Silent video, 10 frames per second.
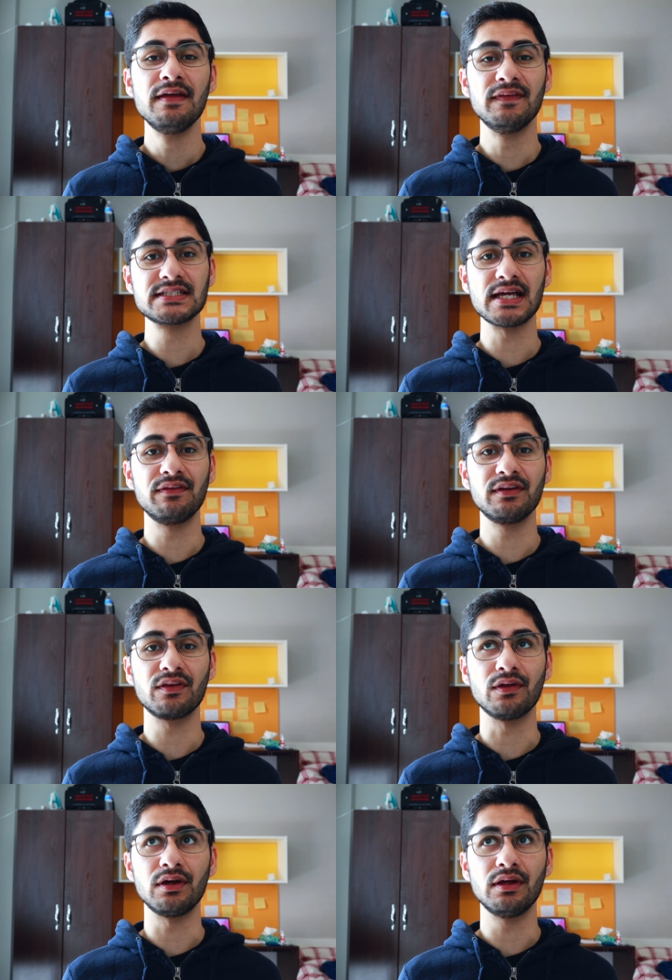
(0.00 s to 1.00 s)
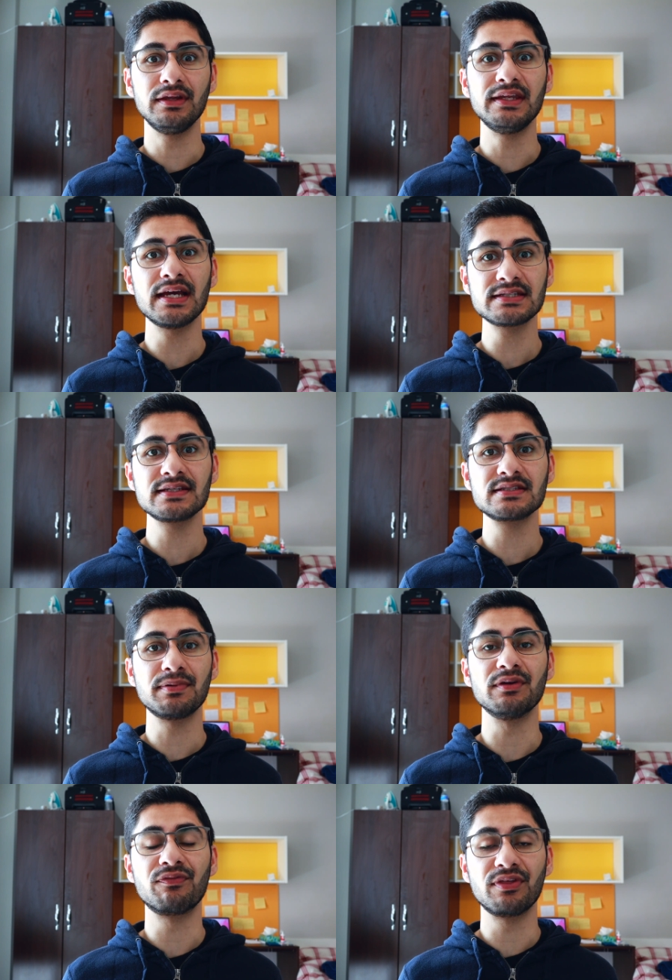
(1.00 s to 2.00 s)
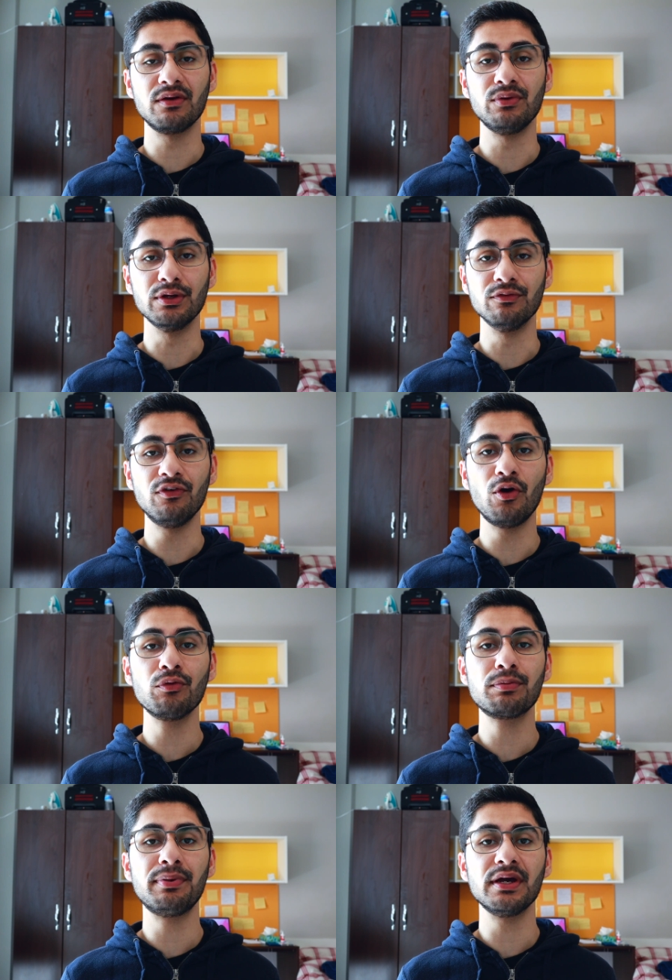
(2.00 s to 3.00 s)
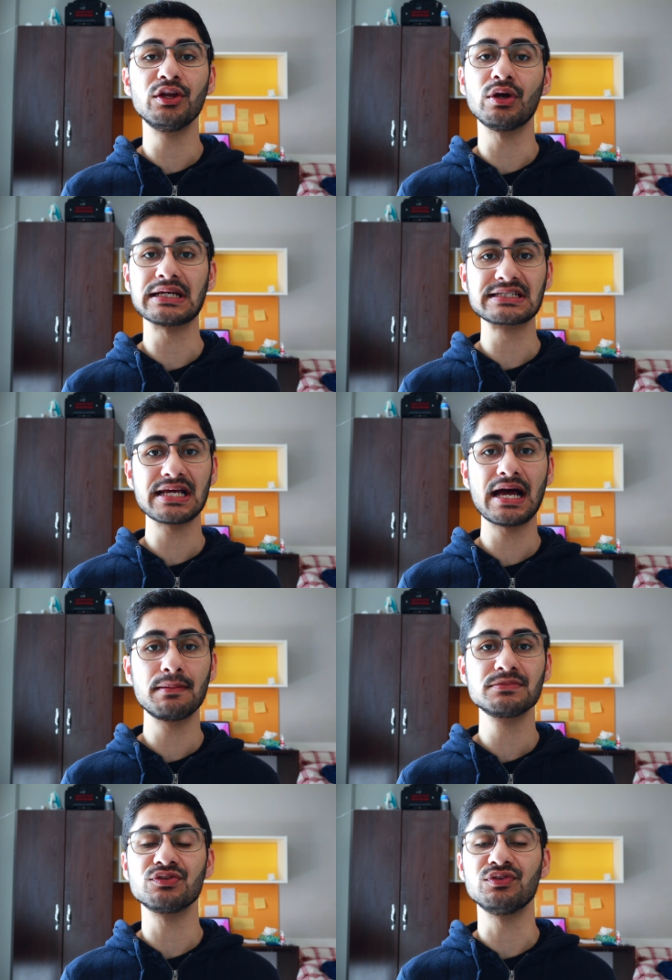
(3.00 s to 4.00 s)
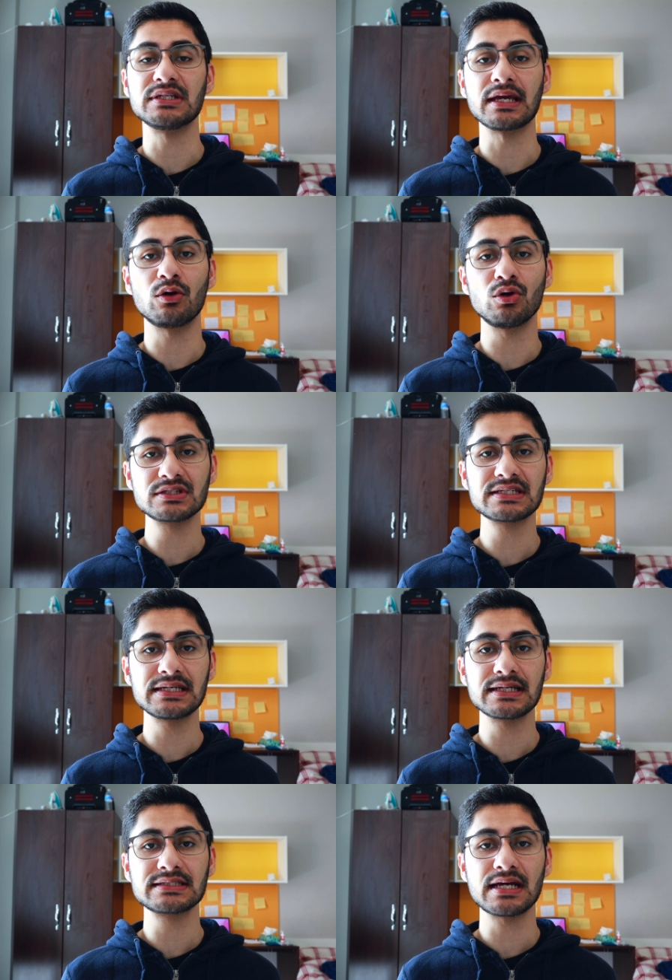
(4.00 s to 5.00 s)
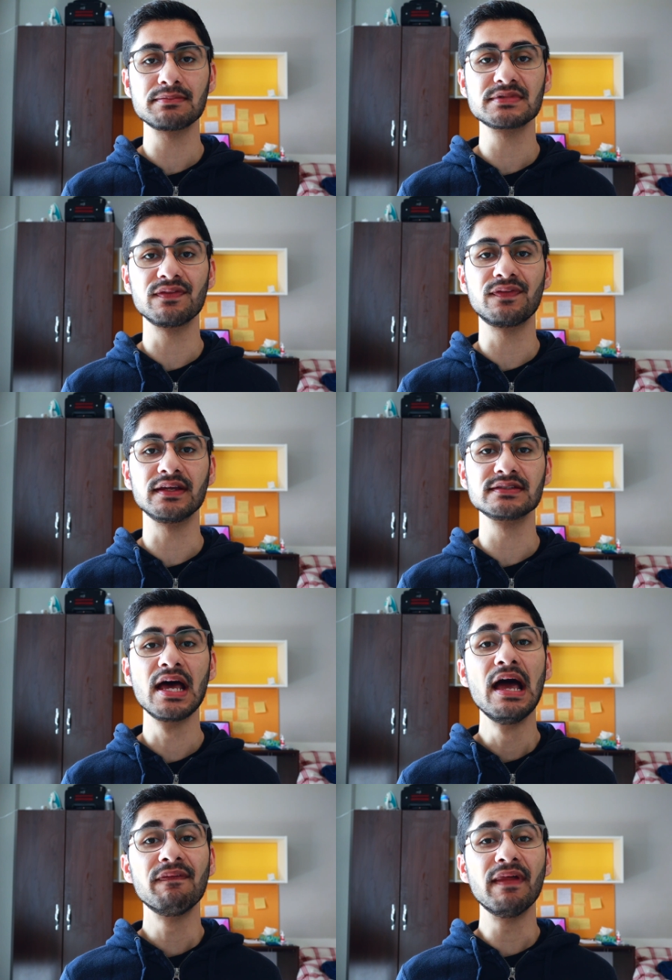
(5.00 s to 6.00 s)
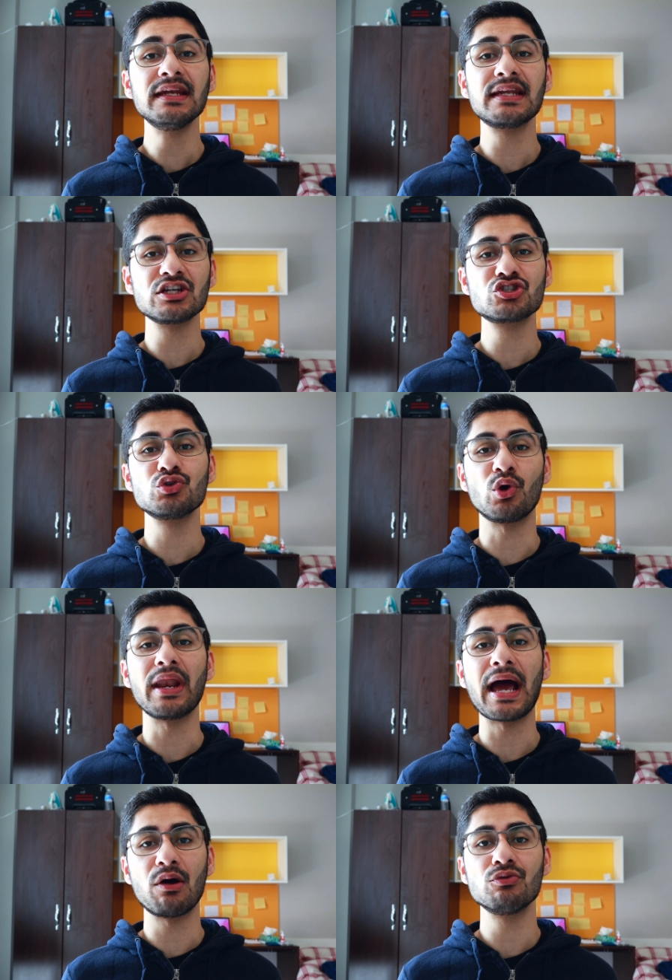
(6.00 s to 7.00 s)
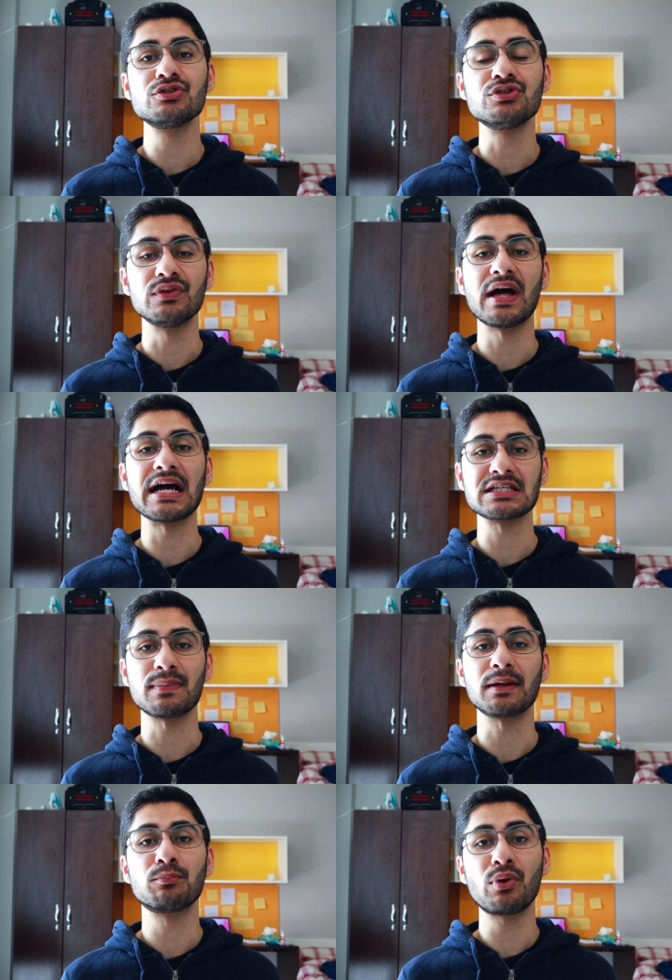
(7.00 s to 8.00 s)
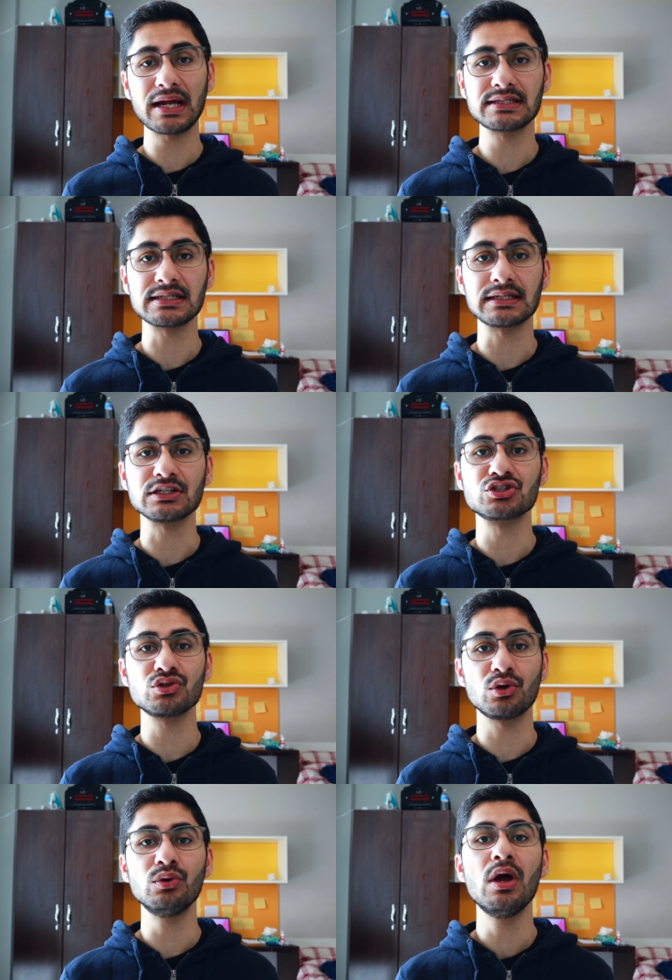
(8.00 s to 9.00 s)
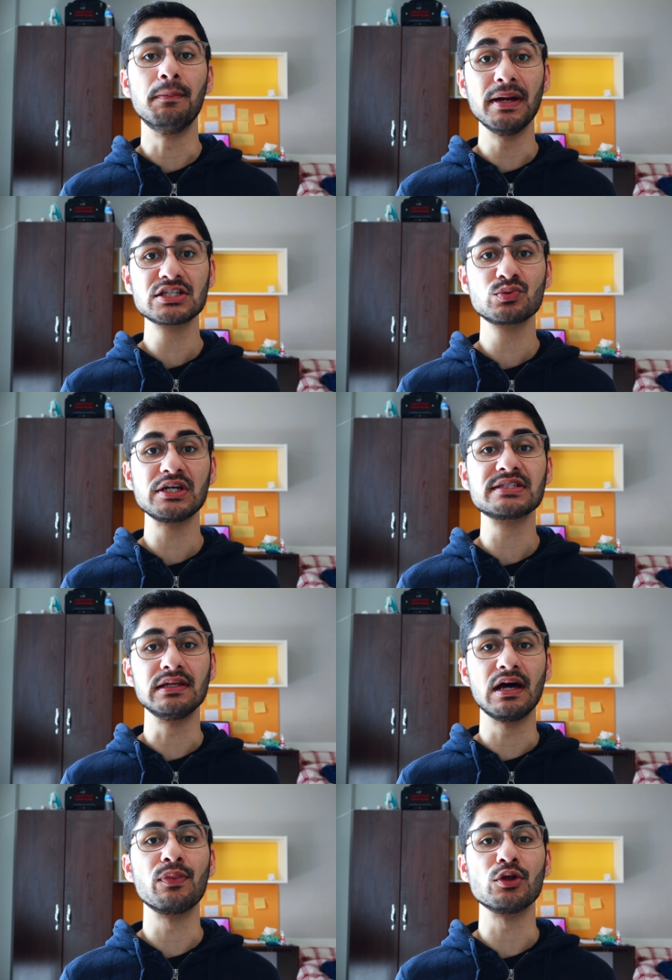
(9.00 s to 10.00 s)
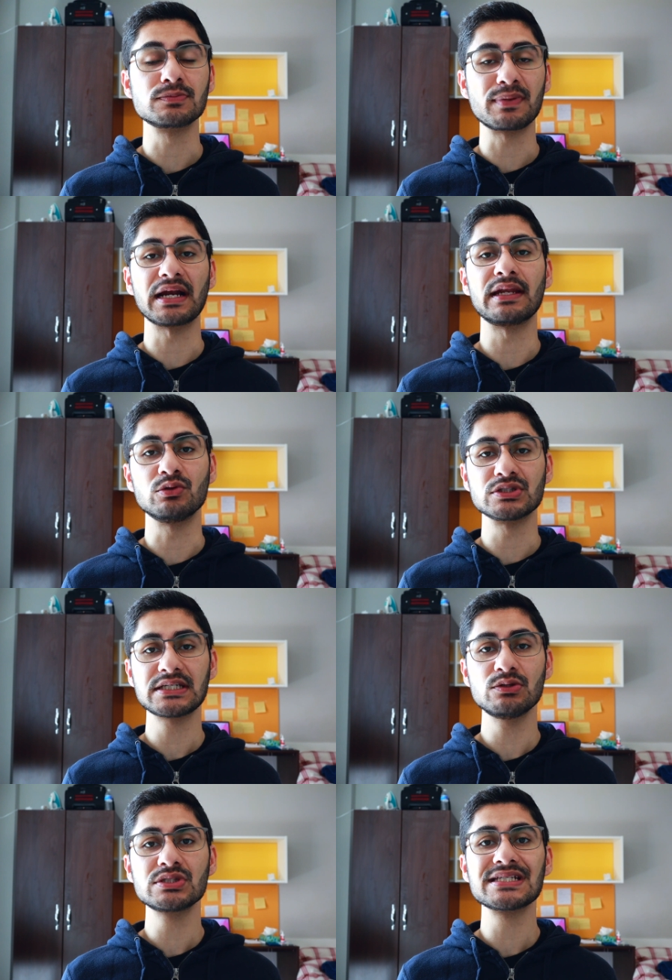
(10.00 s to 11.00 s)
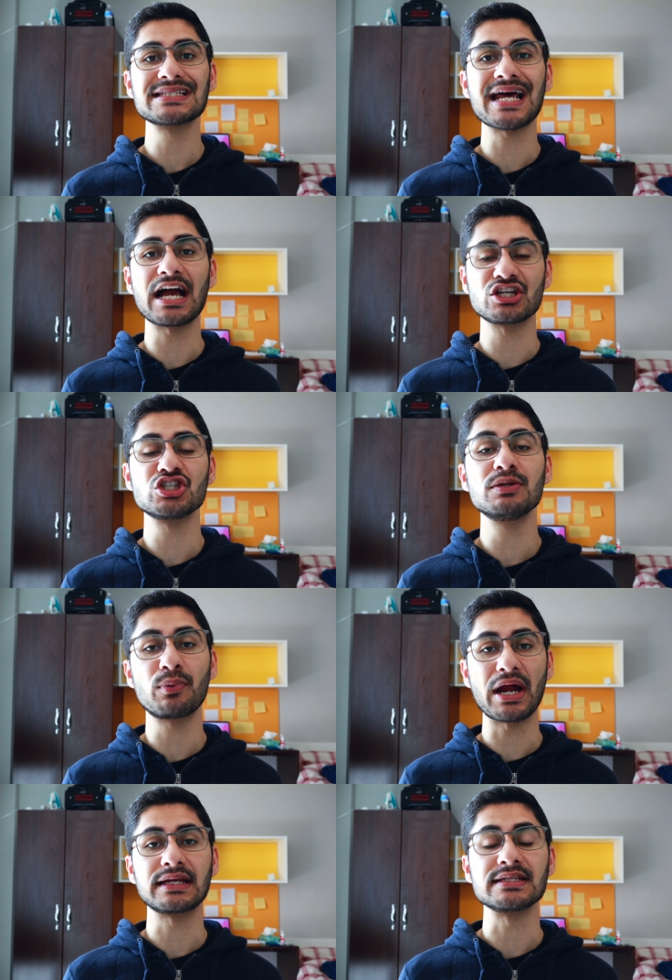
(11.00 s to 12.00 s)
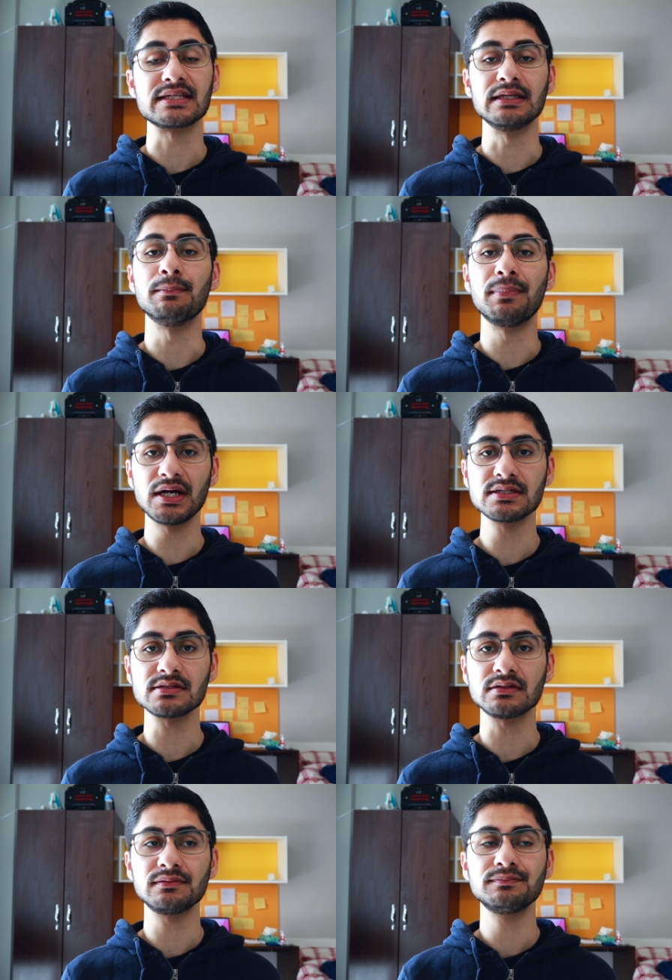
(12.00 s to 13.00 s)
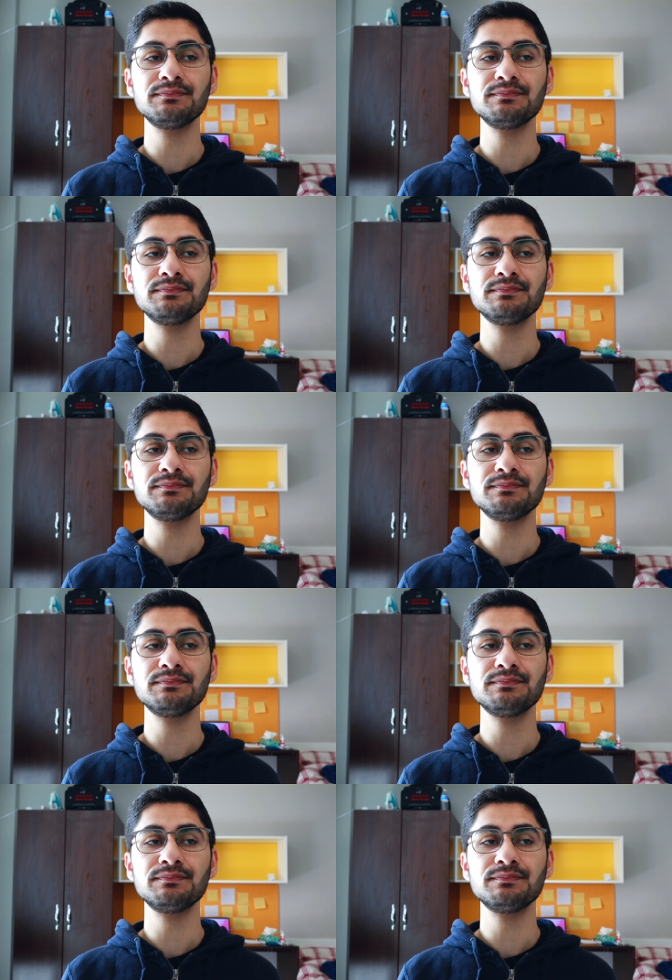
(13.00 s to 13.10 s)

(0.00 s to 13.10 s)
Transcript: this, that, and the other. Yes, there's a bit of theory involved, but in your exams, if you take OSCE exams and things, they test you on how to do that aspect practically. So the best way to learn those practical skills is to actually practice in person.